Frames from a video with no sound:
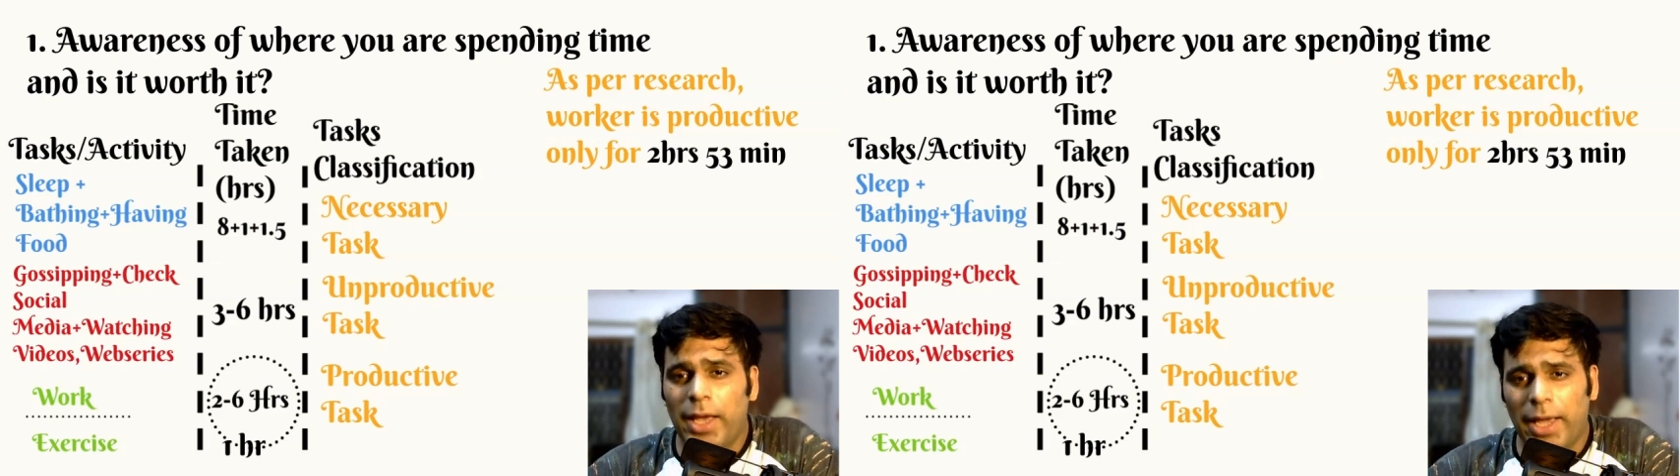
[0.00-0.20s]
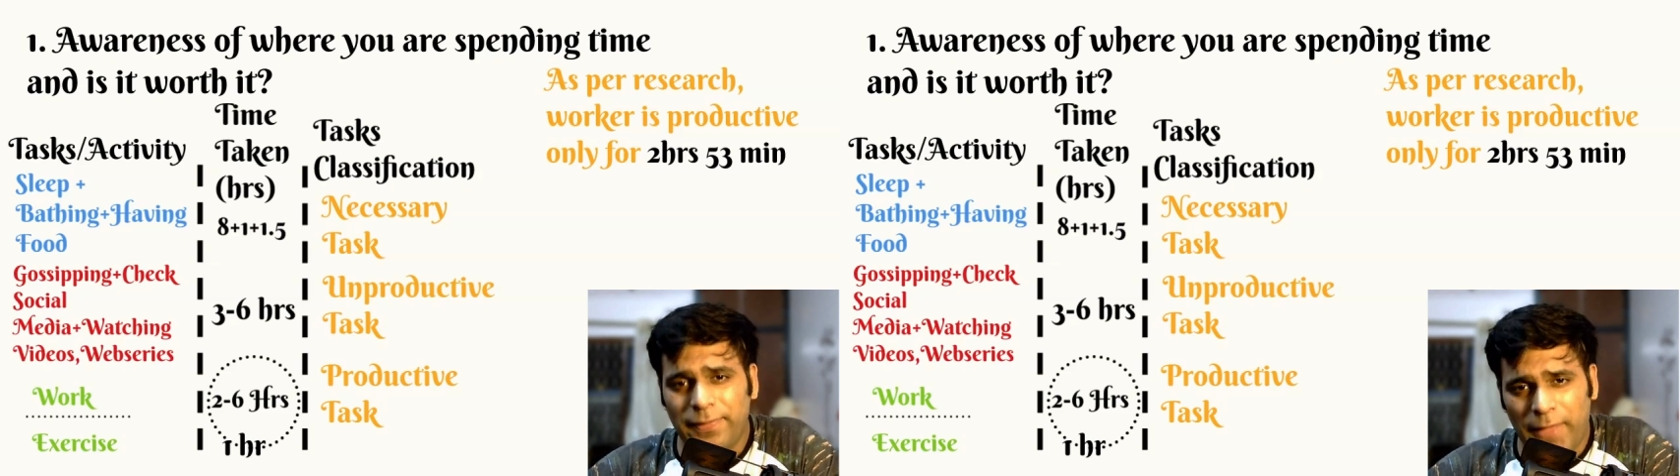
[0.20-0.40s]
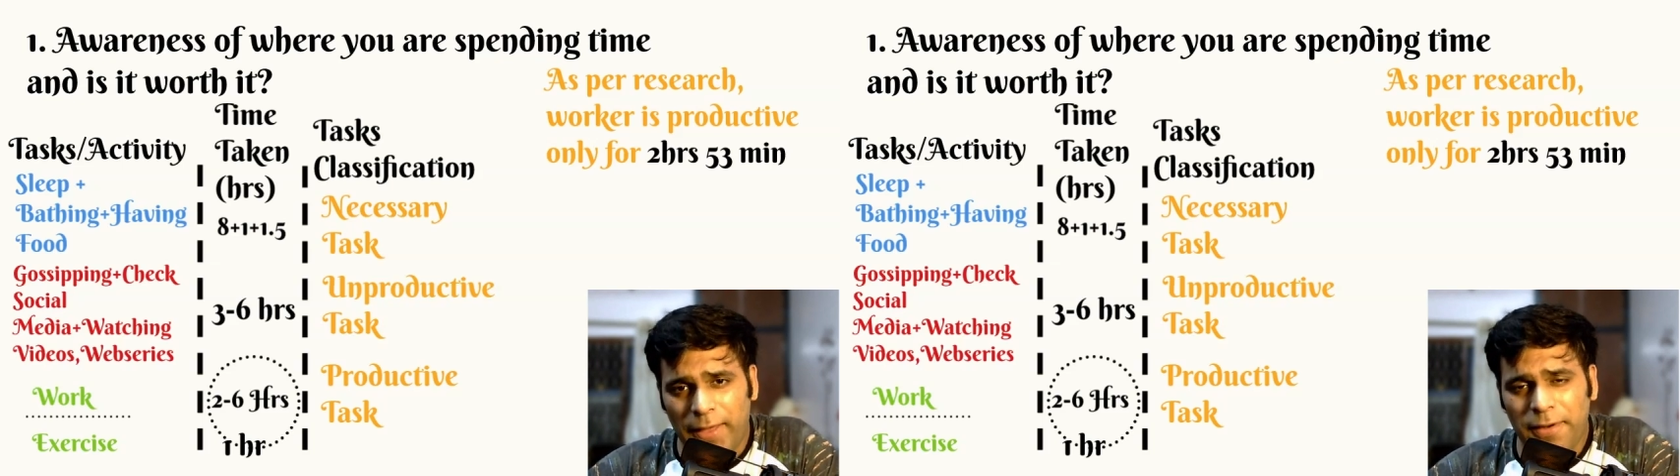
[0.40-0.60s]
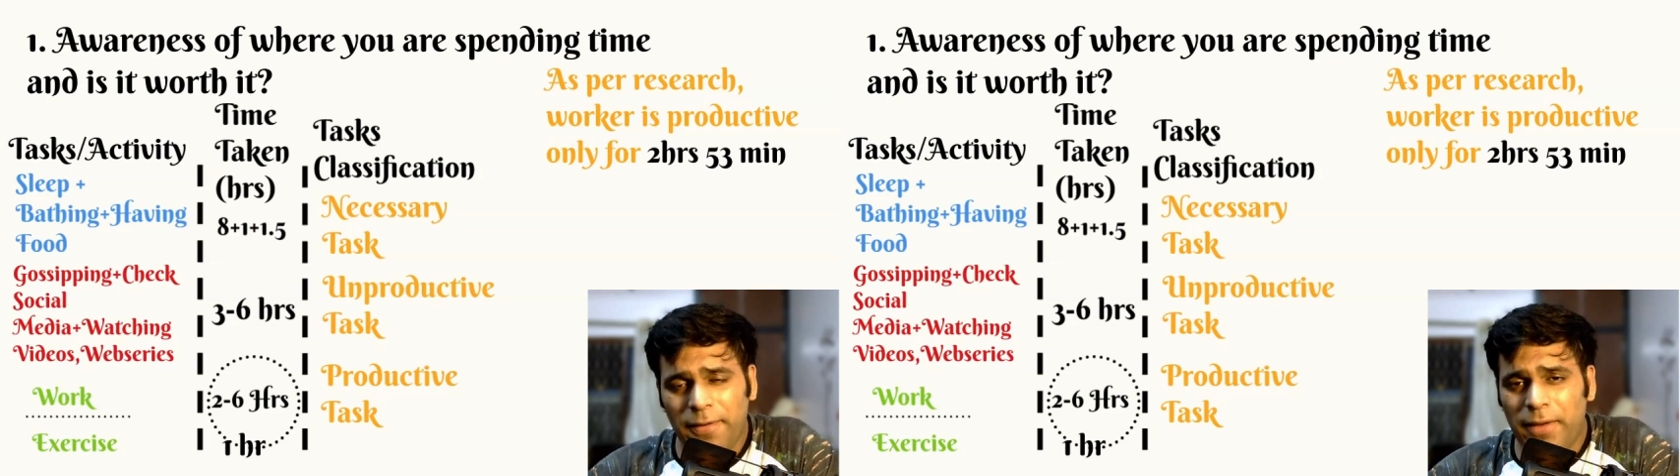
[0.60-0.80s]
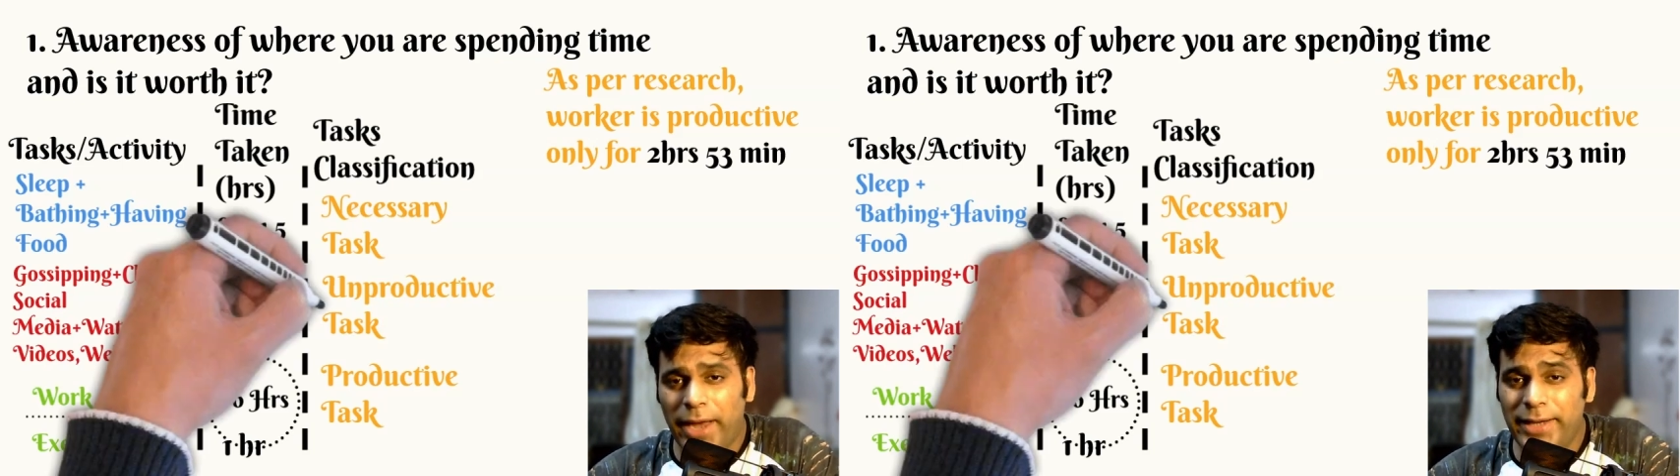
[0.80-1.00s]
And
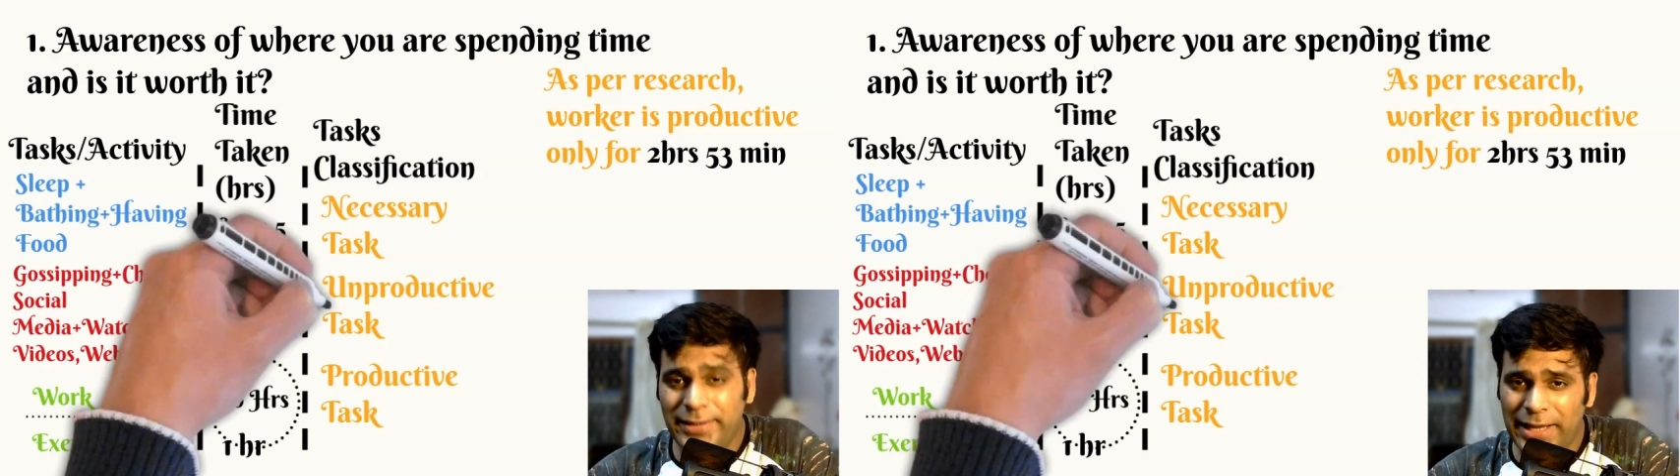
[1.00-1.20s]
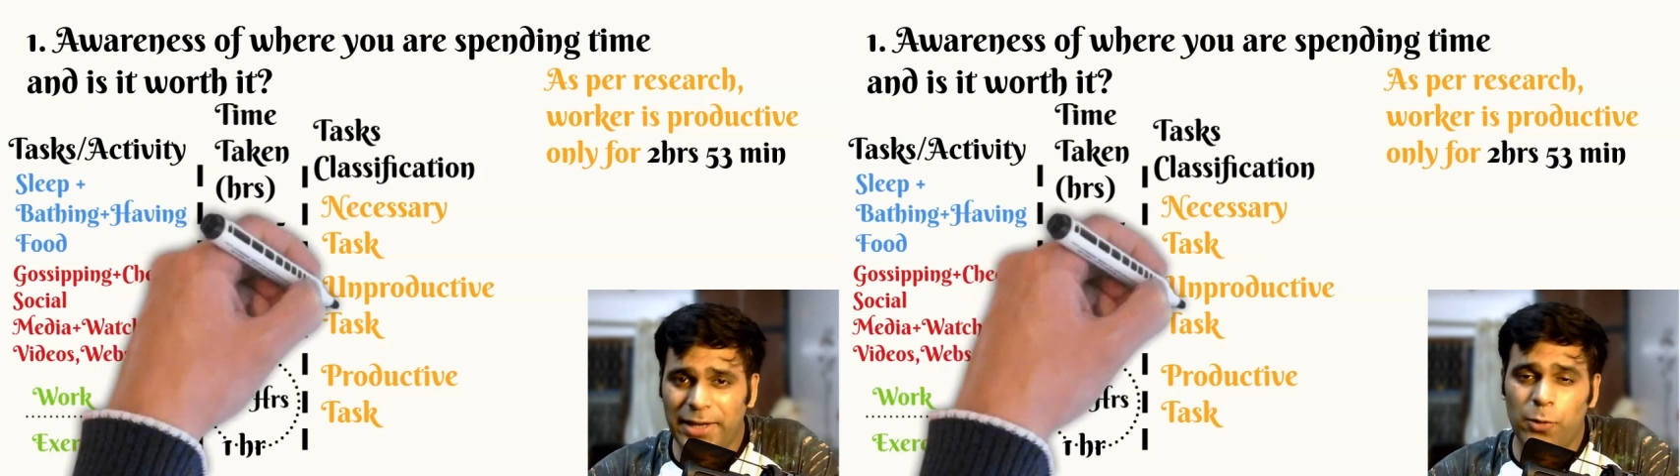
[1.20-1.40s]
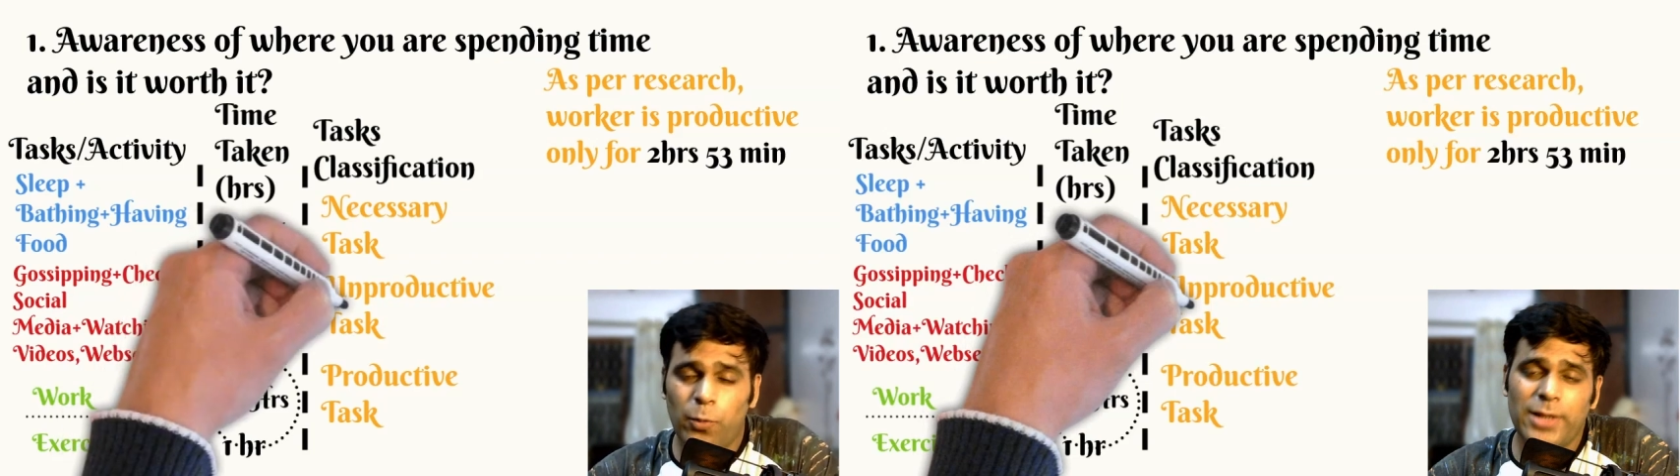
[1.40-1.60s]
then